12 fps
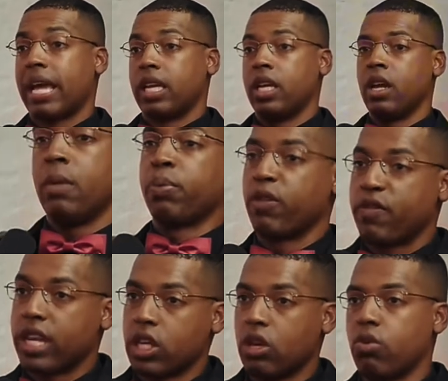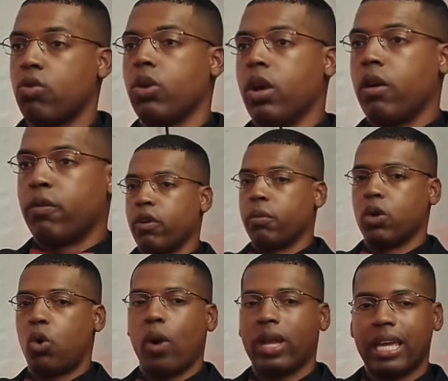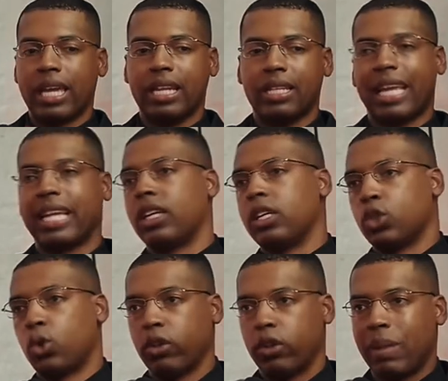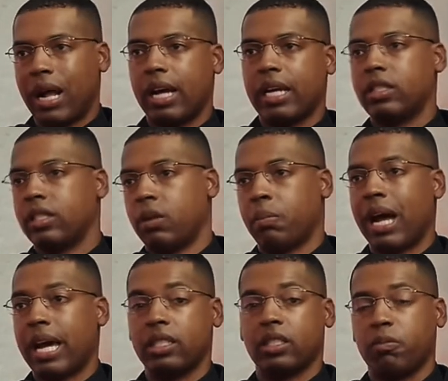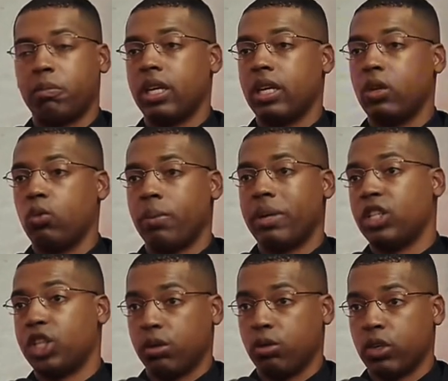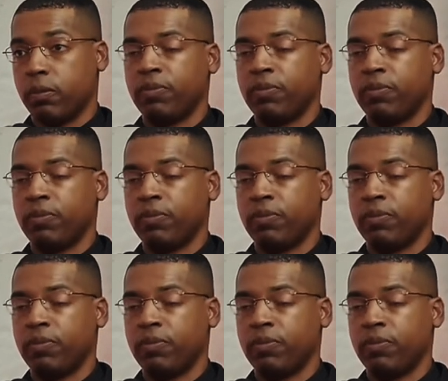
prevent you from going in and taking control of the minds and the bodies of men, women, and children.